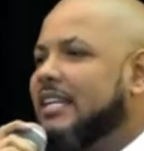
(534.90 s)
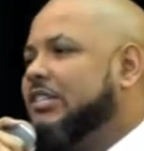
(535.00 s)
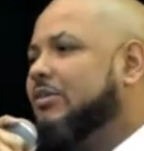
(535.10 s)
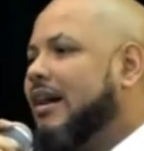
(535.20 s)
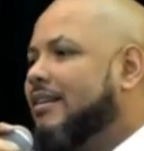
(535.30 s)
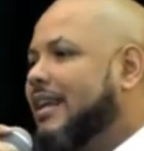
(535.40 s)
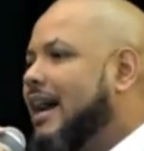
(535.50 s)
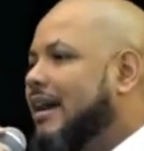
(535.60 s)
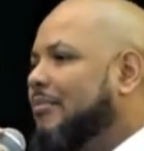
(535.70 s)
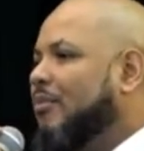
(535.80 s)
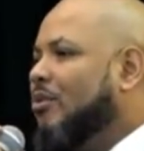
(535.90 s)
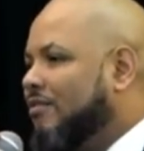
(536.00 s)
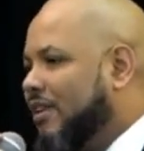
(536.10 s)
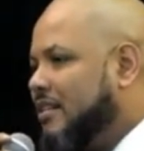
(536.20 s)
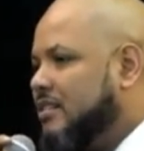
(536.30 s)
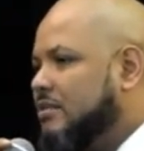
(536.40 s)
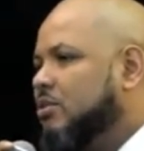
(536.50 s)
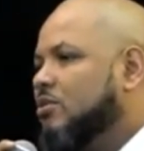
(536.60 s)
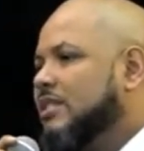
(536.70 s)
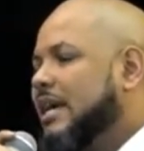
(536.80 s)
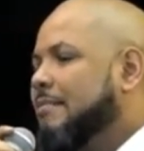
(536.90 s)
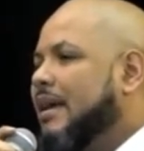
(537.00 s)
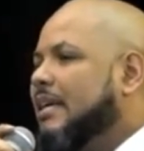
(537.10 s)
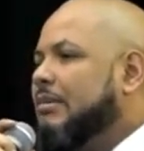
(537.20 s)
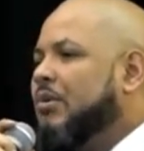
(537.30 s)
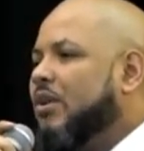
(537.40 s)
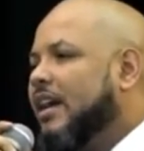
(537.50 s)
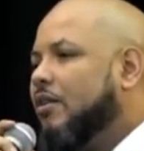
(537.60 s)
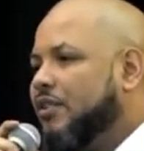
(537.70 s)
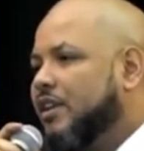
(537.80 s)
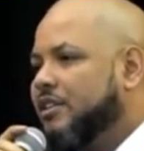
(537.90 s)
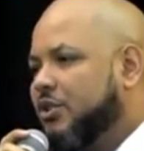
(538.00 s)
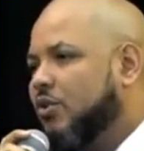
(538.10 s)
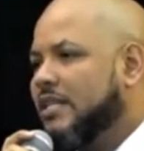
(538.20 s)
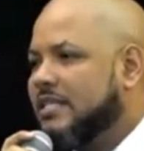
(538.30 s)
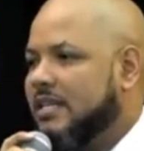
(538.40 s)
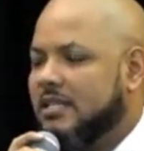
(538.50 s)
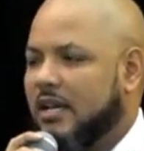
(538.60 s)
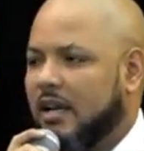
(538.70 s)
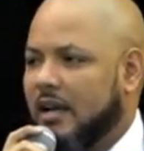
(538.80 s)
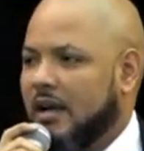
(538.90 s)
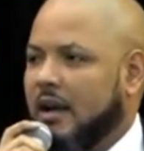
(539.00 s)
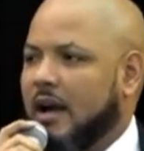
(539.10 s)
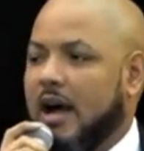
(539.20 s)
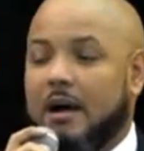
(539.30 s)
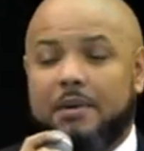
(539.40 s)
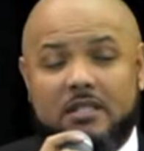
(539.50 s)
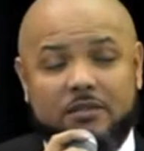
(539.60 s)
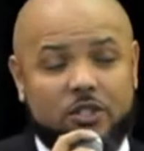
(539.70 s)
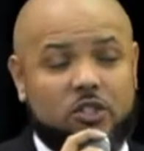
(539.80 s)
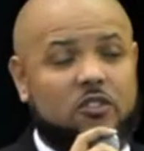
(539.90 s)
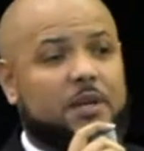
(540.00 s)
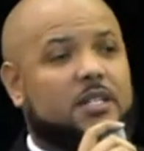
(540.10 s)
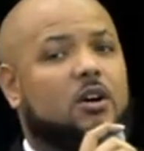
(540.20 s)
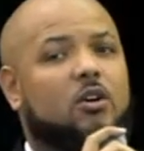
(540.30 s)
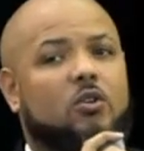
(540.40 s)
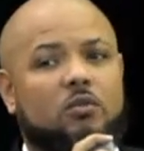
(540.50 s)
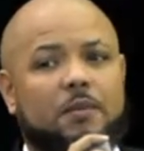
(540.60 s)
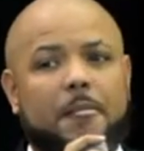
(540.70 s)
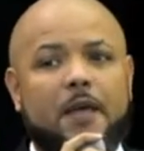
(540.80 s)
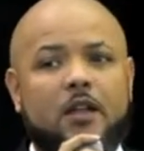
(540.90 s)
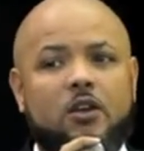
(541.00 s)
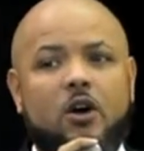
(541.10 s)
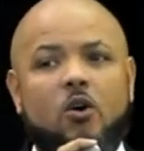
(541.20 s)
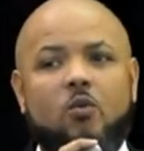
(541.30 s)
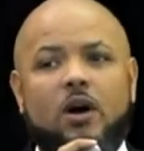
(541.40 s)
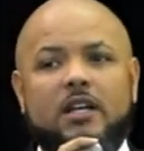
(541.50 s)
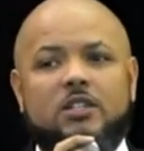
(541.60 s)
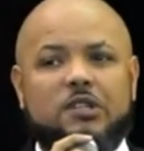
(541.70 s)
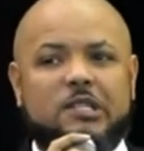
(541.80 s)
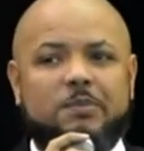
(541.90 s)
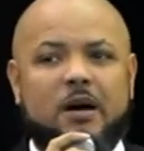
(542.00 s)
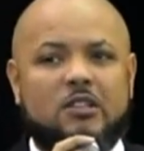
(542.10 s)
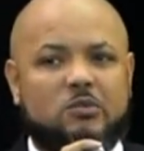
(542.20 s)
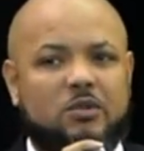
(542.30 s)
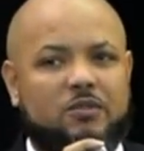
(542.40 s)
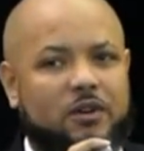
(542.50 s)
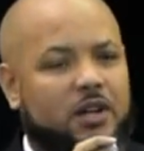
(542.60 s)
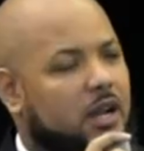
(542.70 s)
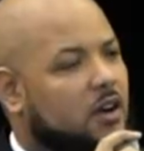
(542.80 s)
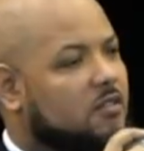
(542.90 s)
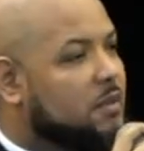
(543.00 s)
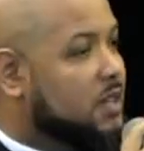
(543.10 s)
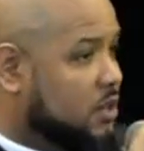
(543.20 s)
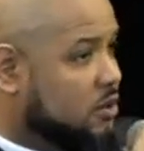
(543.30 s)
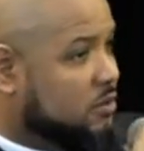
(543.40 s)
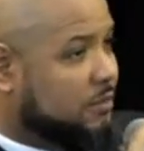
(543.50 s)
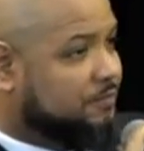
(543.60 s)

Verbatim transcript: into our diet more vegetables and making more healthier choices. Uh, because if the truth be told, no one is responsible for your health but you.